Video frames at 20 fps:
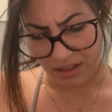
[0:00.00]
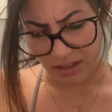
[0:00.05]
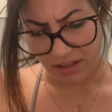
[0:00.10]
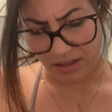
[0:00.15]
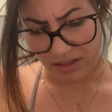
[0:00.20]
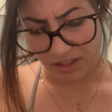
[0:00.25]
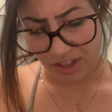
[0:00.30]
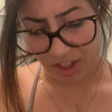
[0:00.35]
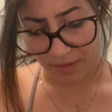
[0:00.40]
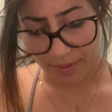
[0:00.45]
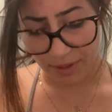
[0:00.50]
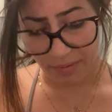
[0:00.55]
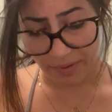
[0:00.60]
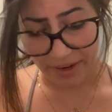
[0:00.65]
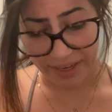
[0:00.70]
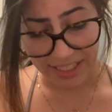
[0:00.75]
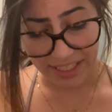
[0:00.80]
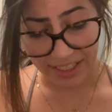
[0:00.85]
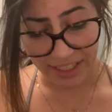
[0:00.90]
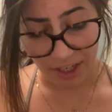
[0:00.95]
So you've been
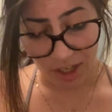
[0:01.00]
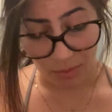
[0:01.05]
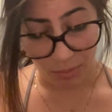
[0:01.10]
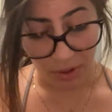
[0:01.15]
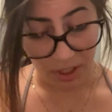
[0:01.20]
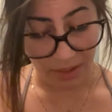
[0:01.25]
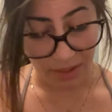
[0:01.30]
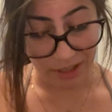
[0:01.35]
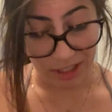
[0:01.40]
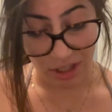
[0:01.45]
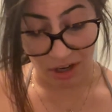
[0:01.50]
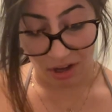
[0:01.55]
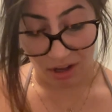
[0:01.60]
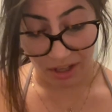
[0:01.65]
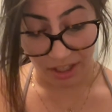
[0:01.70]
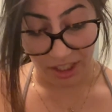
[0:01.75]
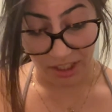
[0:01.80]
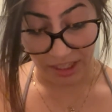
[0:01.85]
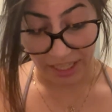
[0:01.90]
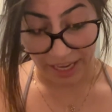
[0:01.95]
raising Nico pretty much all
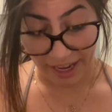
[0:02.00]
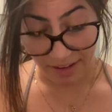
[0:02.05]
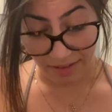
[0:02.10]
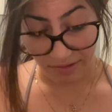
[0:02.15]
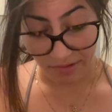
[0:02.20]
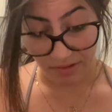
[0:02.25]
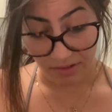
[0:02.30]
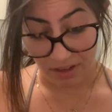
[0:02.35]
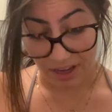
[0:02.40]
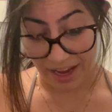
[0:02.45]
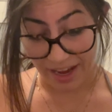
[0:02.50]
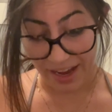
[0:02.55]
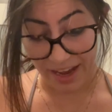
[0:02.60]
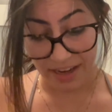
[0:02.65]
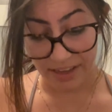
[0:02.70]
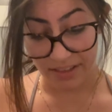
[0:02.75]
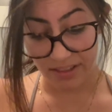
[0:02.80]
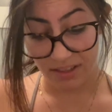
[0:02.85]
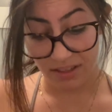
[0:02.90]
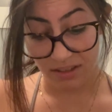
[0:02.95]
your life? I
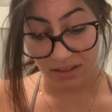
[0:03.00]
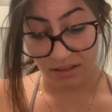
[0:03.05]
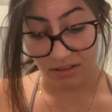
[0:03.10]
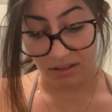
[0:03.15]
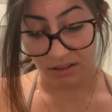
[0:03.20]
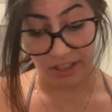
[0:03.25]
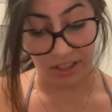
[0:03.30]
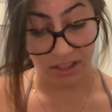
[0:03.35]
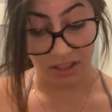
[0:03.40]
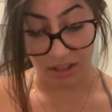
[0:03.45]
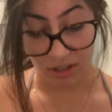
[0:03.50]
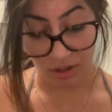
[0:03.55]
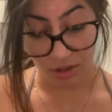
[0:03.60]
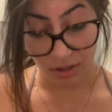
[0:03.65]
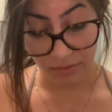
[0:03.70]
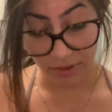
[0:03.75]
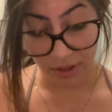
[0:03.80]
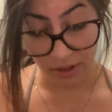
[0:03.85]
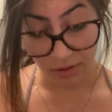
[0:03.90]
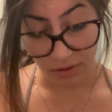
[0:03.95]
asked. Just the two
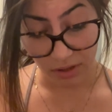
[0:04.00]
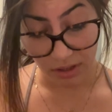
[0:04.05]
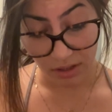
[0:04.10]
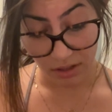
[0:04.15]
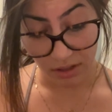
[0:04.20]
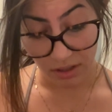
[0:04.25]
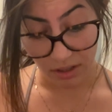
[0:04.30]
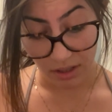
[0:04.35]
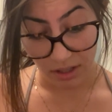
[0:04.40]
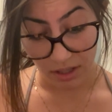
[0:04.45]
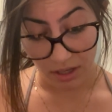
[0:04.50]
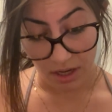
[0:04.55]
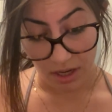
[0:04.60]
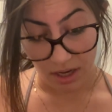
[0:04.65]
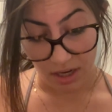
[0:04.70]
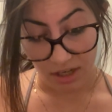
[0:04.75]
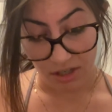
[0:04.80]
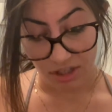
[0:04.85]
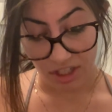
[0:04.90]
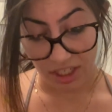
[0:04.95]
of you?
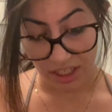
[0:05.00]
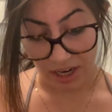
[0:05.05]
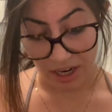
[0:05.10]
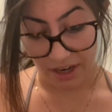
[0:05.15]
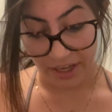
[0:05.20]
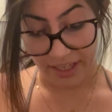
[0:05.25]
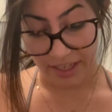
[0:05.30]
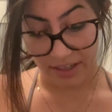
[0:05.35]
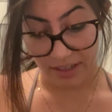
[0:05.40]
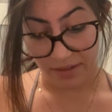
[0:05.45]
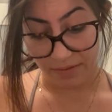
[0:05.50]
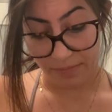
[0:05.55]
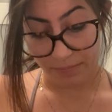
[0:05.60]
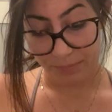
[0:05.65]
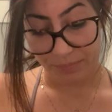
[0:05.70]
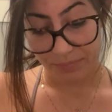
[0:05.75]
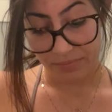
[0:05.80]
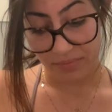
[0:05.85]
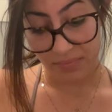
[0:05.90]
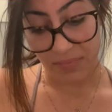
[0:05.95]
She nodded.
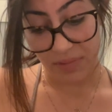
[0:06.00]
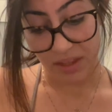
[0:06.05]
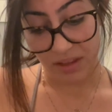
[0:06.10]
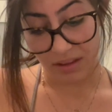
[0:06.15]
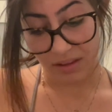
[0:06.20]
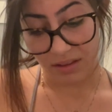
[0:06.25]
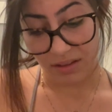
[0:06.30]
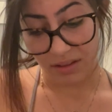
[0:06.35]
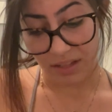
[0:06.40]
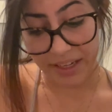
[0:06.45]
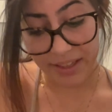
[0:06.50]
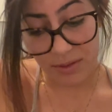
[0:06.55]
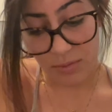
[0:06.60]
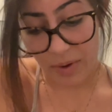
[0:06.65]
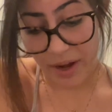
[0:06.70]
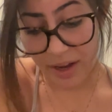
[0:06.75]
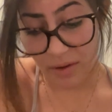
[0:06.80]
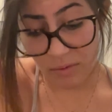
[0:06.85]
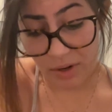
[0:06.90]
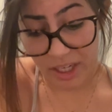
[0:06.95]
That's
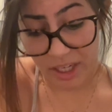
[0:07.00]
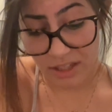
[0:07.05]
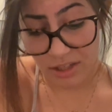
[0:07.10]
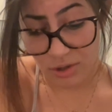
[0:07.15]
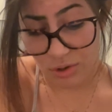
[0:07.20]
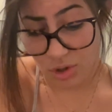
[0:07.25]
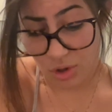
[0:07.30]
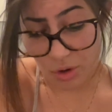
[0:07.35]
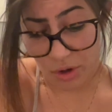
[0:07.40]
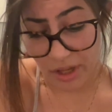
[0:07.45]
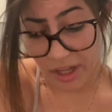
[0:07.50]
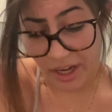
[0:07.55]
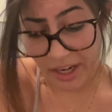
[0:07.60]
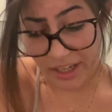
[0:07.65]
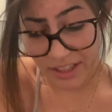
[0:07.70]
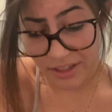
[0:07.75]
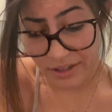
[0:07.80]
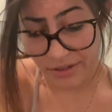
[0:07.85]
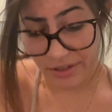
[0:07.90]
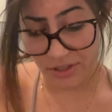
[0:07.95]
why I wanted to join the
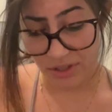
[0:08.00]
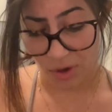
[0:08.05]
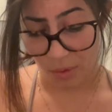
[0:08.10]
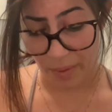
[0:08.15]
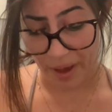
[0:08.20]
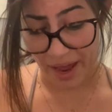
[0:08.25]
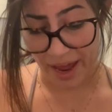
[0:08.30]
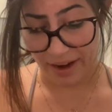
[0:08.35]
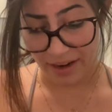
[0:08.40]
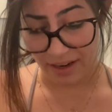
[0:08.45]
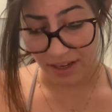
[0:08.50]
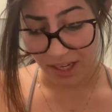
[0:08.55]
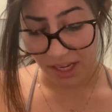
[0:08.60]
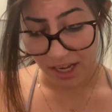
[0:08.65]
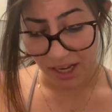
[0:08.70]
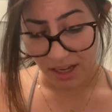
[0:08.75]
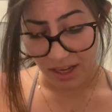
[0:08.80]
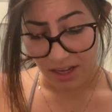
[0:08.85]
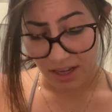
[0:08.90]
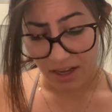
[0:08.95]
Hunters so bad.
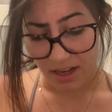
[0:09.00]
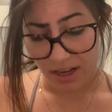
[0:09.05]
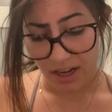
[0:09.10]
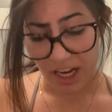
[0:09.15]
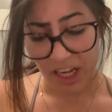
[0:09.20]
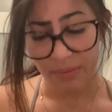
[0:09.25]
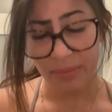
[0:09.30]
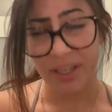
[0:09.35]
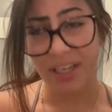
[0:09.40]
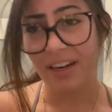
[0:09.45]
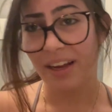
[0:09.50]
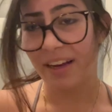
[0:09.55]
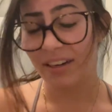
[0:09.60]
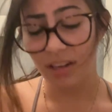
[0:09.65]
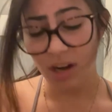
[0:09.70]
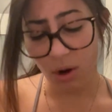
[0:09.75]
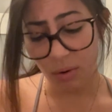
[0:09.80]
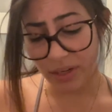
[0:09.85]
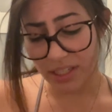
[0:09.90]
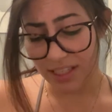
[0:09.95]
I mean, I
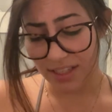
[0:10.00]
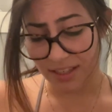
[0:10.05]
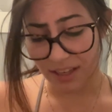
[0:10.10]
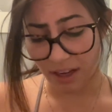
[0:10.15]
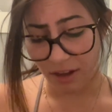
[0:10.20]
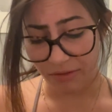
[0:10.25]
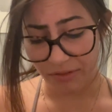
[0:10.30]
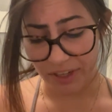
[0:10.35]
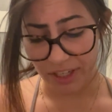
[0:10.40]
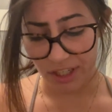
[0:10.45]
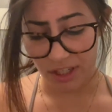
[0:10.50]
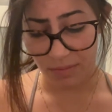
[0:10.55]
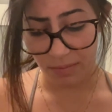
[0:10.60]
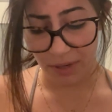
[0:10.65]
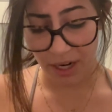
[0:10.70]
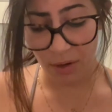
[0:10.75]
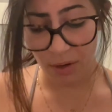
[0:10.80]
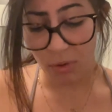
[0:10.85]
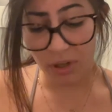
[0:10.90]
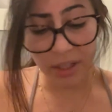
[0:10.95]
know it's selfish,
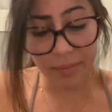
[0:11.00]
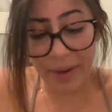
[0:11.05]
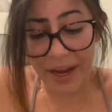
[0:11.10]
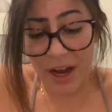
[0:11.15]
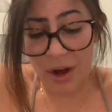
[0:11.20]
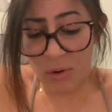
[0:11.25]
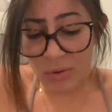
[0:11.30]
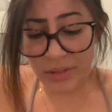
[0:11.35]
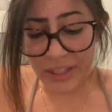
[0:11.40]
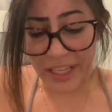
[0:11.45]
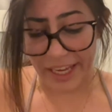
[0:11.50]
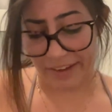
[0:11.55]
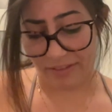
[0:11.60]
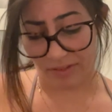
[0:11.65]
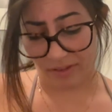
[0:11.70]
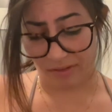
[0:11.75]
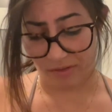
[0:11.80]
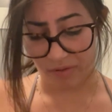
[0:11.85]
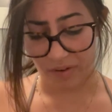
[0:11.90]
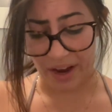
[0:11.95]
but I wanted my own life
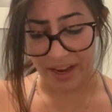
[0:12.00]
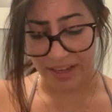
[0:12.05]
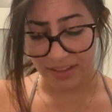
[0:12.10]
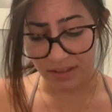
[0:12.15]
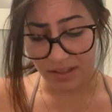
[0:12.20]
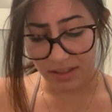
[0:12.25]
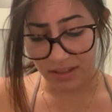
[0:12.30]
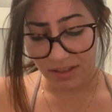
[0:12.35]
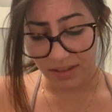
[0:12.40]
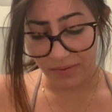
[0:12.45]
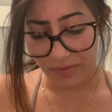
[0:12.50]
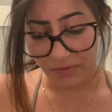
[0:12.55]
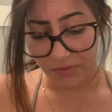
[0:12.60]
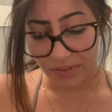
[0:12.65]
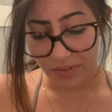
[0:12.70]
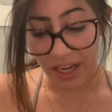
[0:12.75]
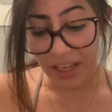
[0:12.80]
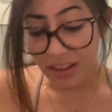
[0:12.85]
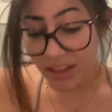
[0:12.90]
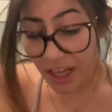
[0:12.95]
and friends.
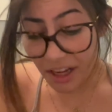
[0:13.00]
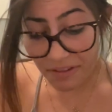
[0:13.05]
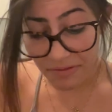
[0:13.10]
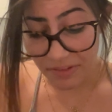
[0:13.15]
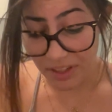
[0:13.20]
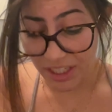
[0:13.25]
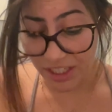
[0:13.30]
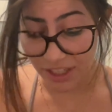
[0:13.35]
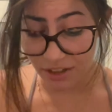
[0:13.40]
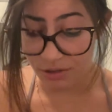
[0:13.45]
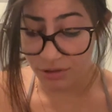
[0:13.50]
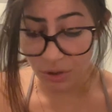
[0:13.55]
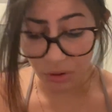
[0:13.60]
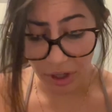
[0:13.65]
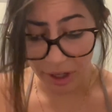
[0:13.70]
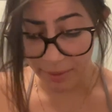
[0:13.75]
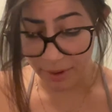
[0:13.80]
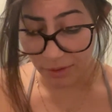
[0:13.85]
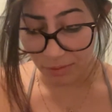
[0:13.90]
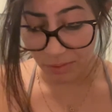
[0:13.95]
I love Nico, don't
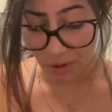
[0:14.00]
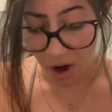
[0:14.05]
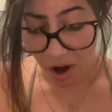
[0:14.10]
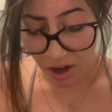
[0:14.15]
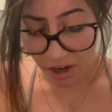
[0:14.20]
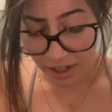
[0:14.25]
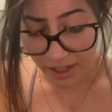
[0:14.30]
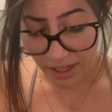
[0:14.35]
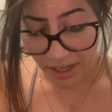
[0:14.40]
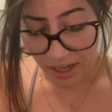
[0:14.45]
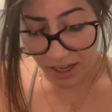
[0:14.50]
get me wrong.